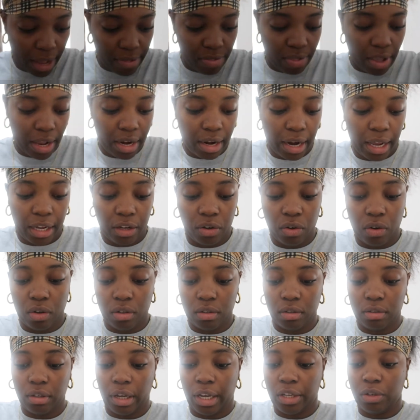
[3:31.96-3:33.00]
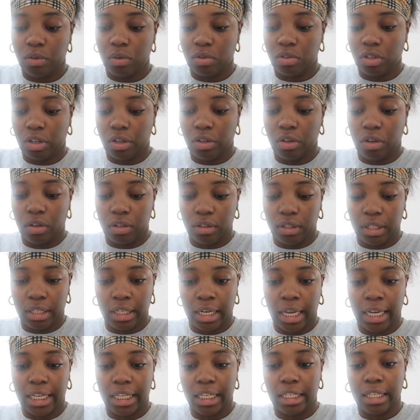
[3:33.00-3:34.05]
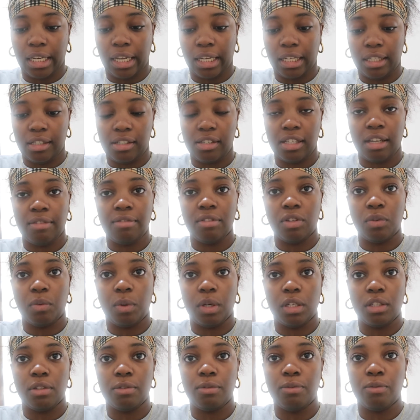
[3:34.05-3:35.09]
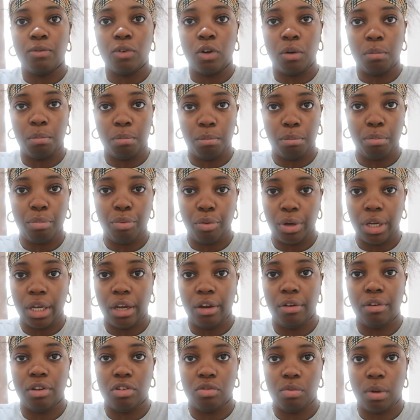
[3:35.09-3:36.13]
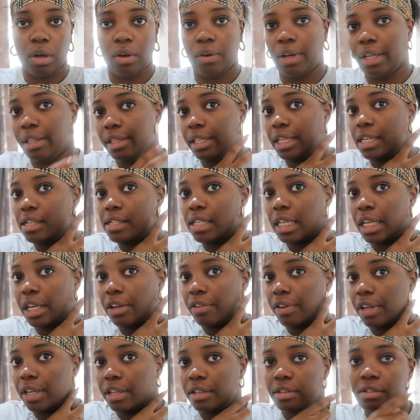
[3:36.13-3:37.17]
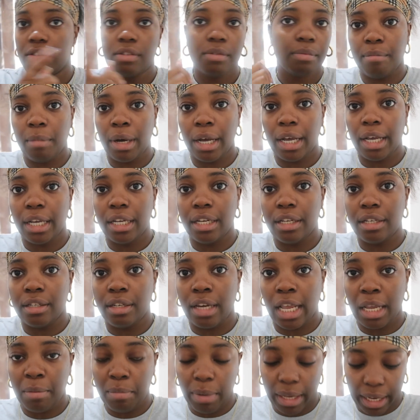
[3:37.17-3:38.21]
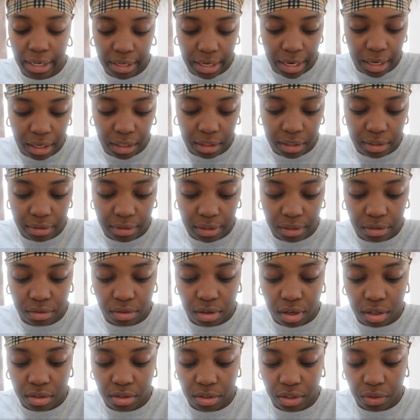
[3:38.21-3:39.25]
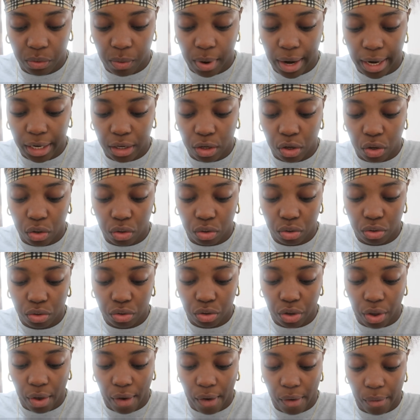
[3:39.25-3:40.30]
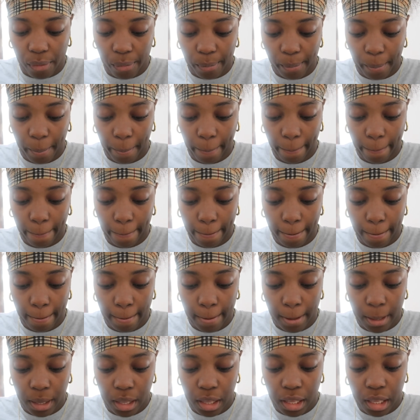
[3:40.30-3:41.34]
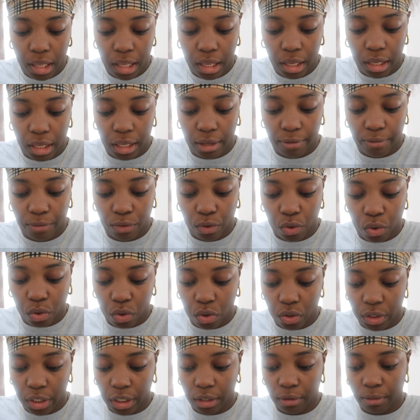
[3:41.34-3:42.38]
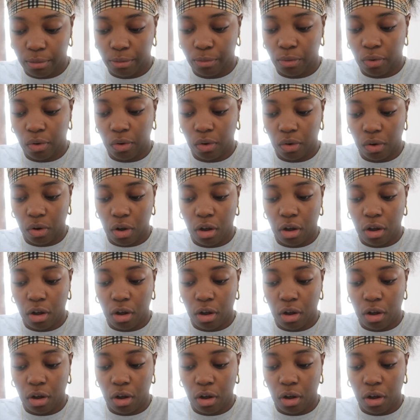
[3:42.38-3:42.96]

and then I also got the 1997 one from Priya as well, and these earrings. My nameplate necklace has lasted quite long, so if you're looking for